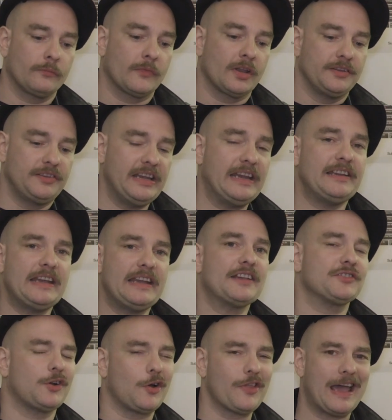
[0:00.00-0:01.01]
D&D has
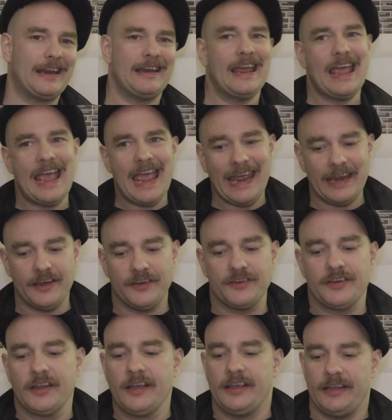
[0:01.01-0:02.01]
all that and
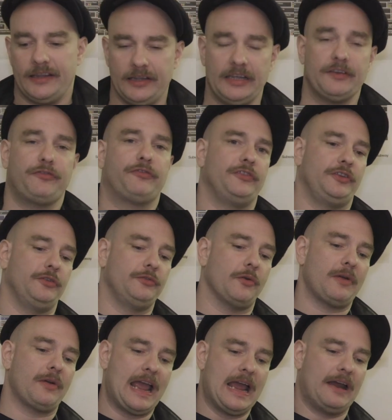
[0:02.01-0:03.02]
if you
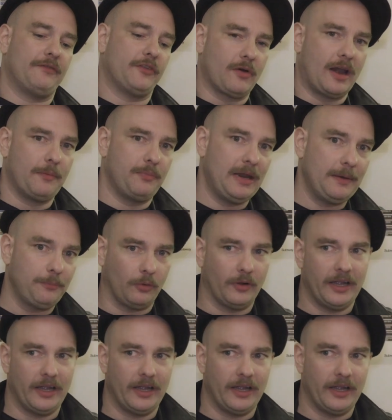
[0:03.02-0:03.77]
don't have the right people,